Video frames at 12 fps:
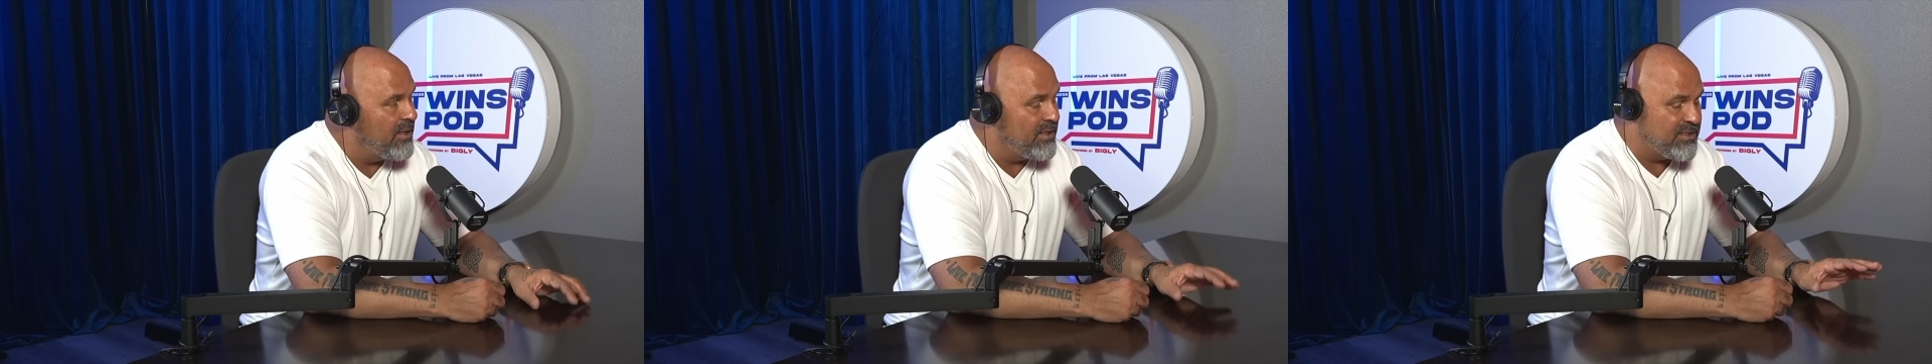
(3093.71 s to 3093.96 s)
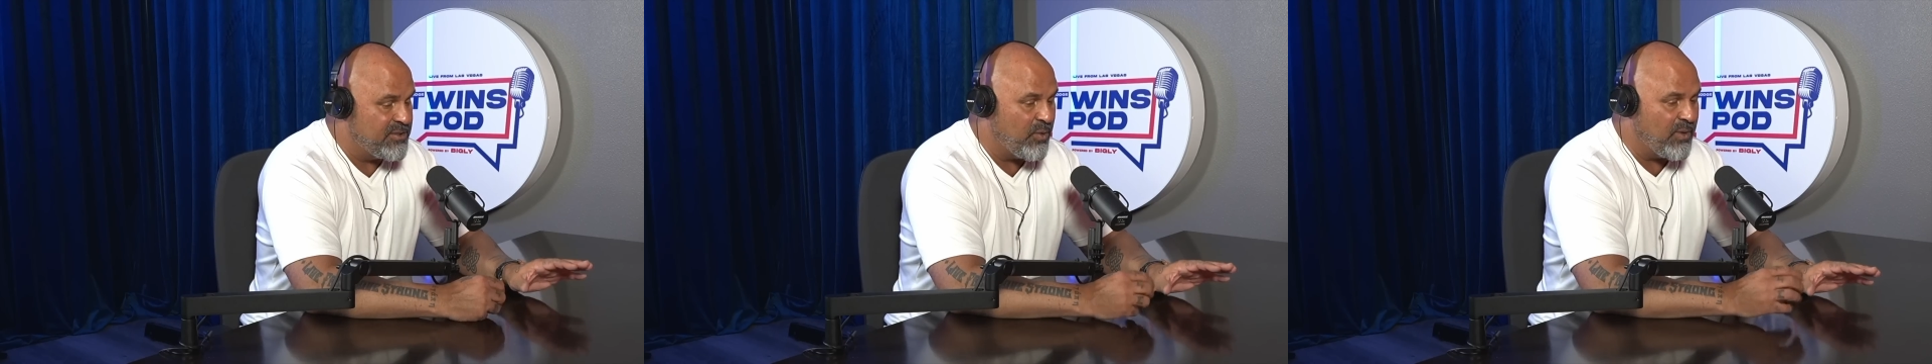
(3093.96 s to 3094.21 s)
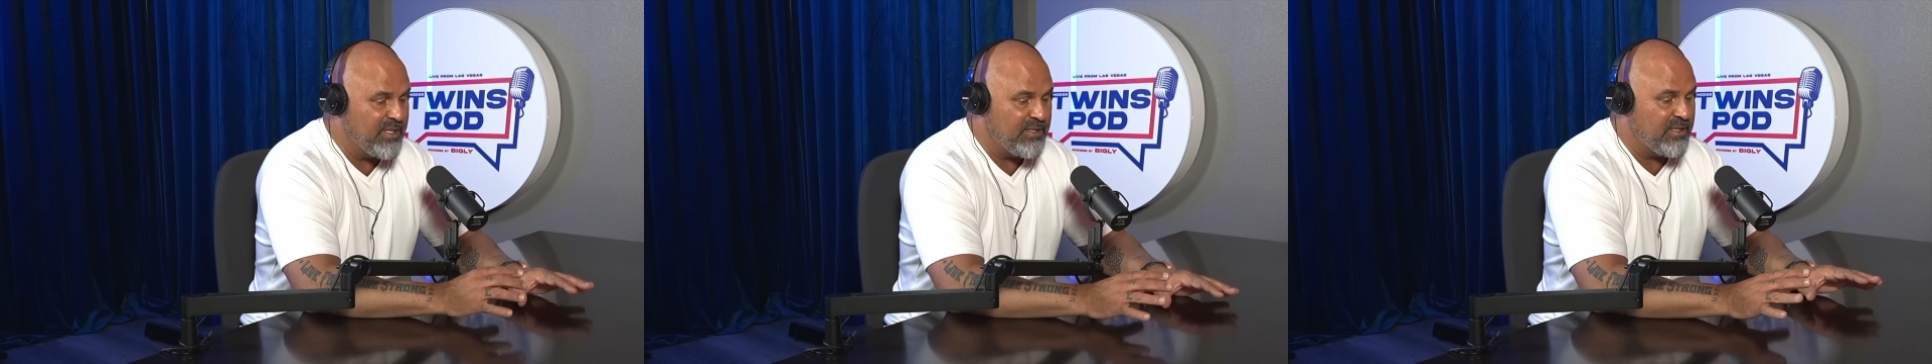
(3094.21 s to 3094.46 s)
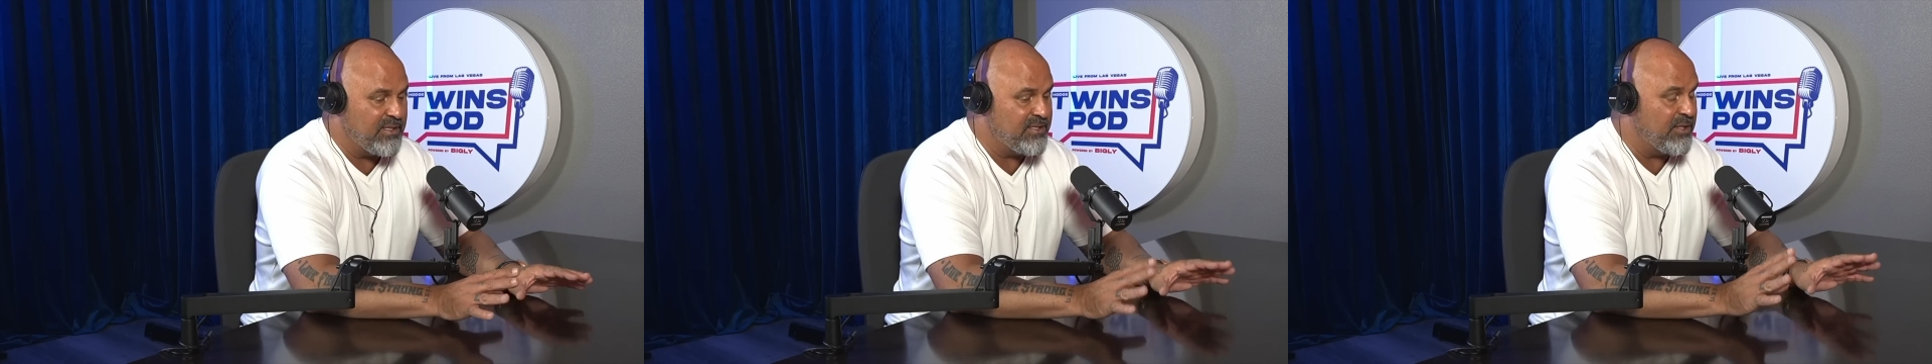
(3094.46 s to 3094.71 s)
20,
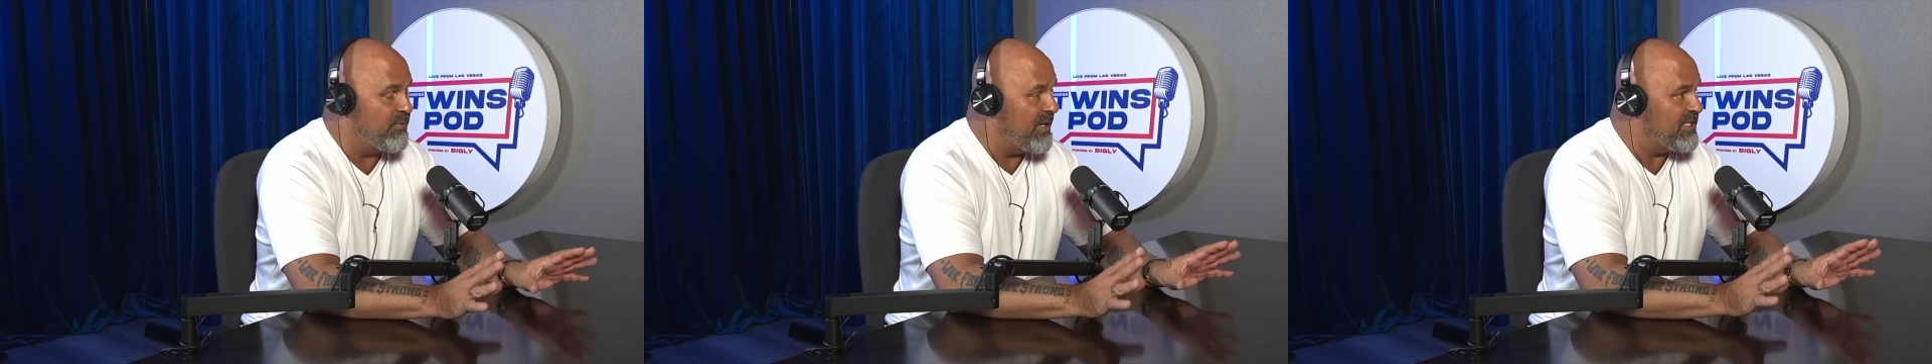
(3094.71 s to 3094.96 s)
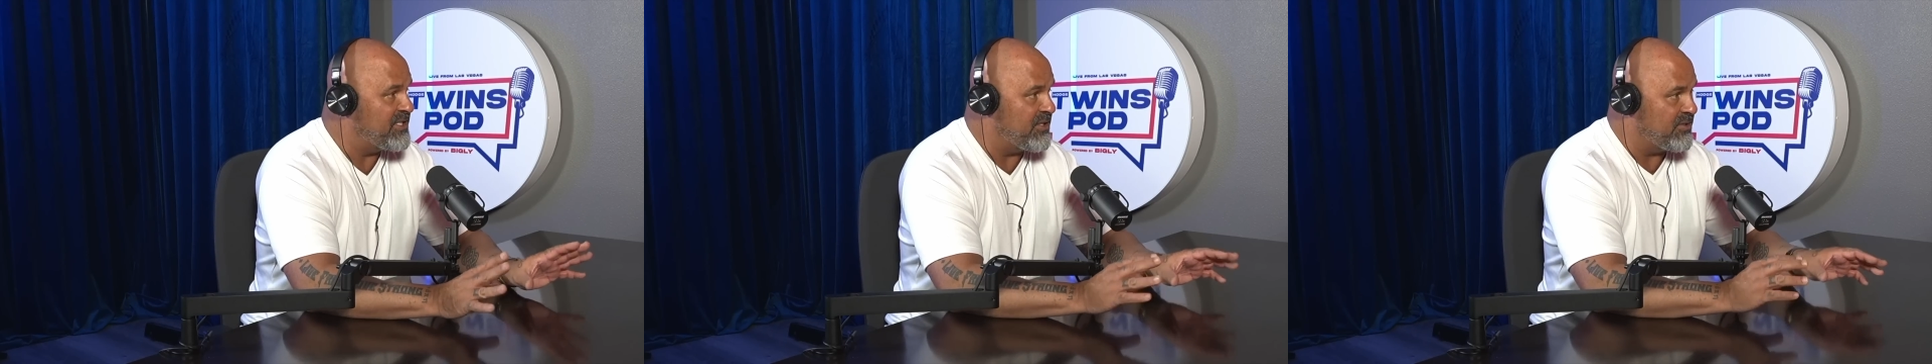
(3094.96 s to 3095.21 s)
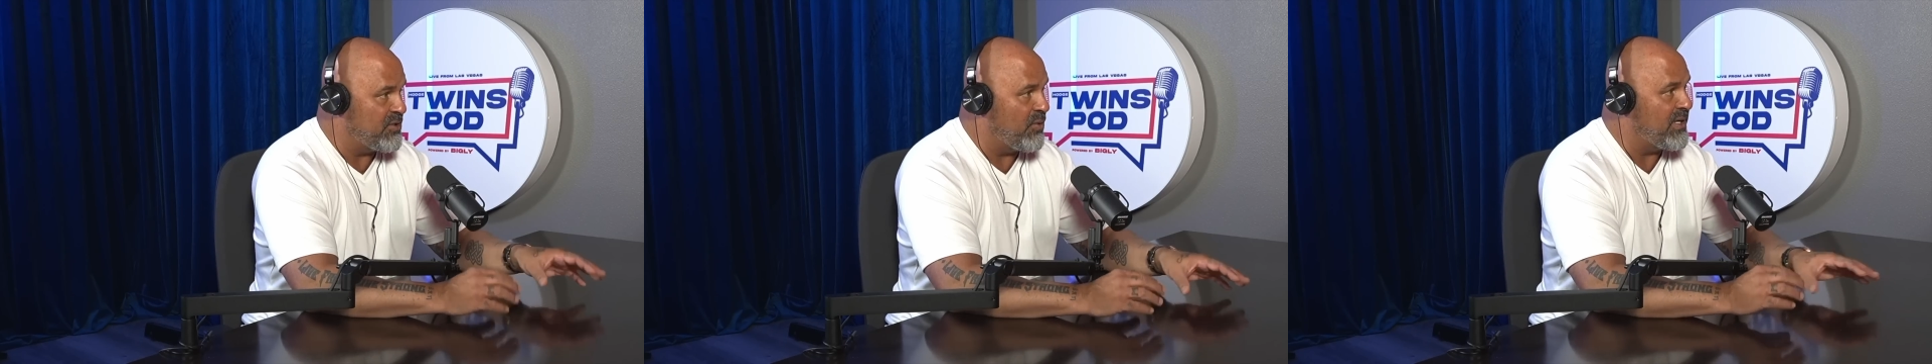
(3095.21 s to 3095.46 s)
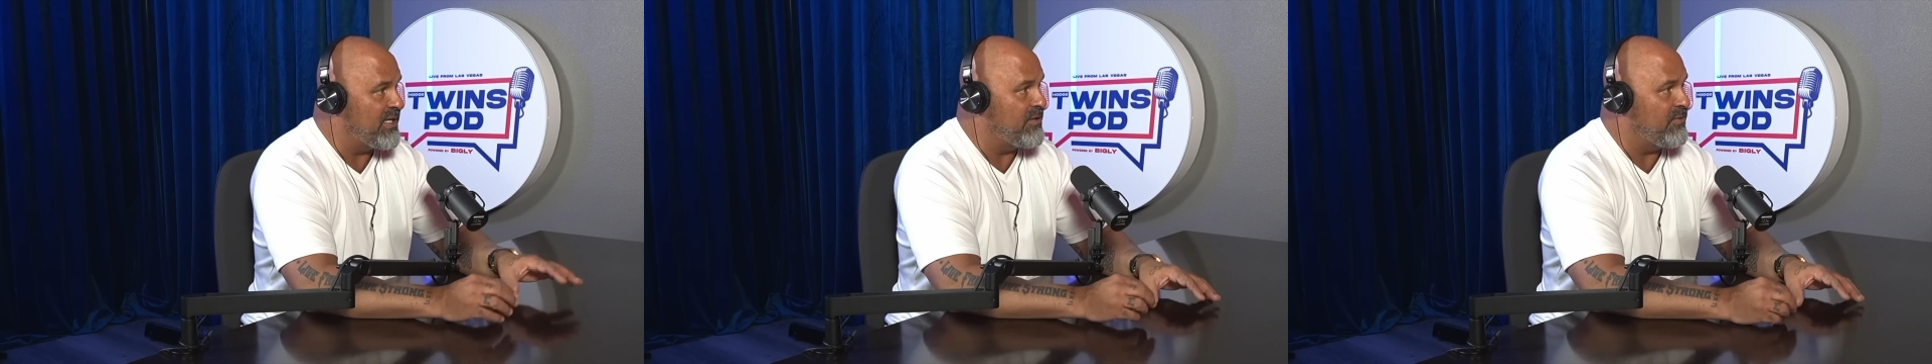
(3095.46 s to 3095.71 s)
the ratio
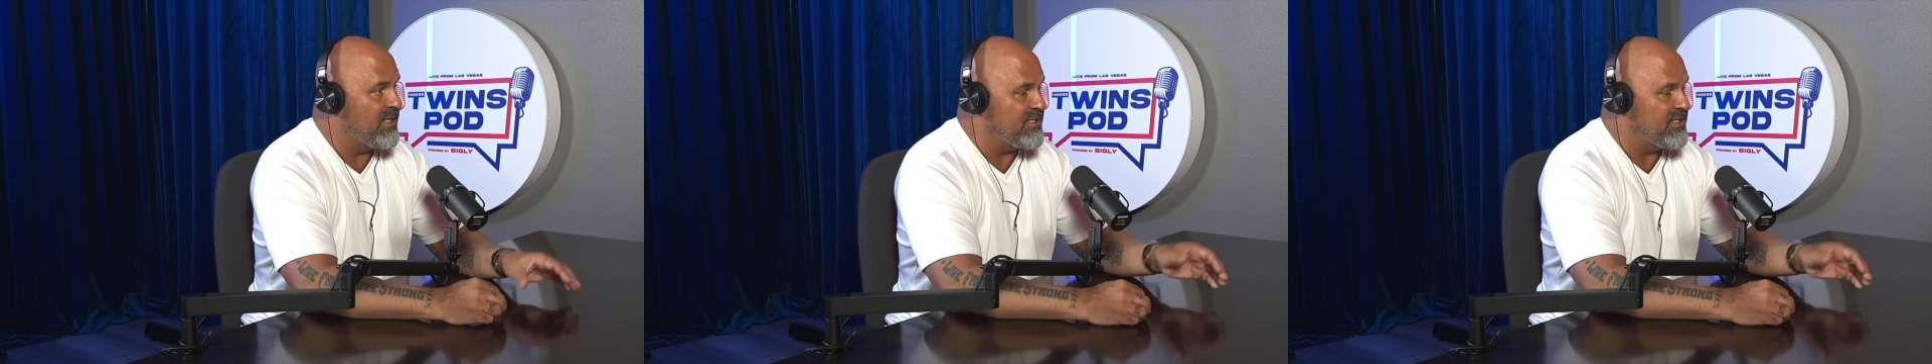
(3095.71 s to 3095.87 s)
20 to 1.